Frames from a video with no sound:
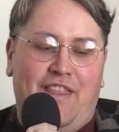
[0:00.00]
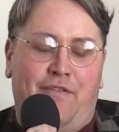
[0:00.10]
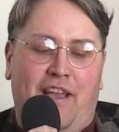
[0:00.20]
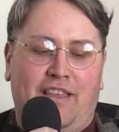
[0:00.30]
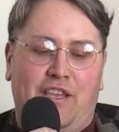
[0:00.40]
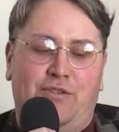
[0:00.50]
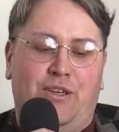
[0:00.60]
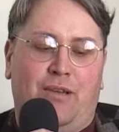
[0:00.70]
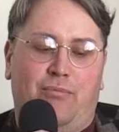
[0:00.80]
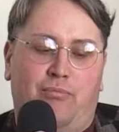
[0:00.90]
The fact that you
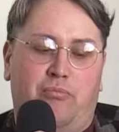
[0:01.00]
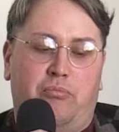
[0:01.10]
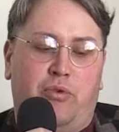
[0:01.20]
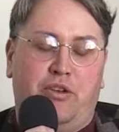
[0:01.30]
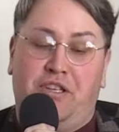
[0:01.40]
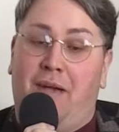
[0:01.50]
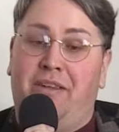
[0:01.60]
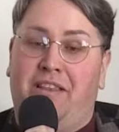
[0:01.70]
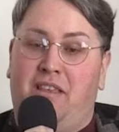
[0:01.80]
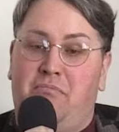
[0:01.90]
took a
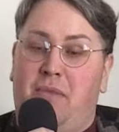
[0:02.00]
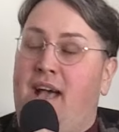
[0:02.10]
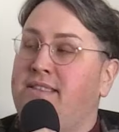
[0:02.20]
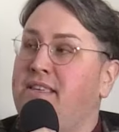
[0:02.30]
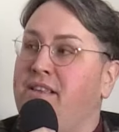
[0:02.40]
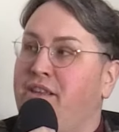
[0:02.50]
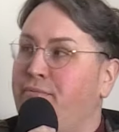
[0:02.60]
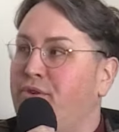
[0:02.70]
predominantly masculine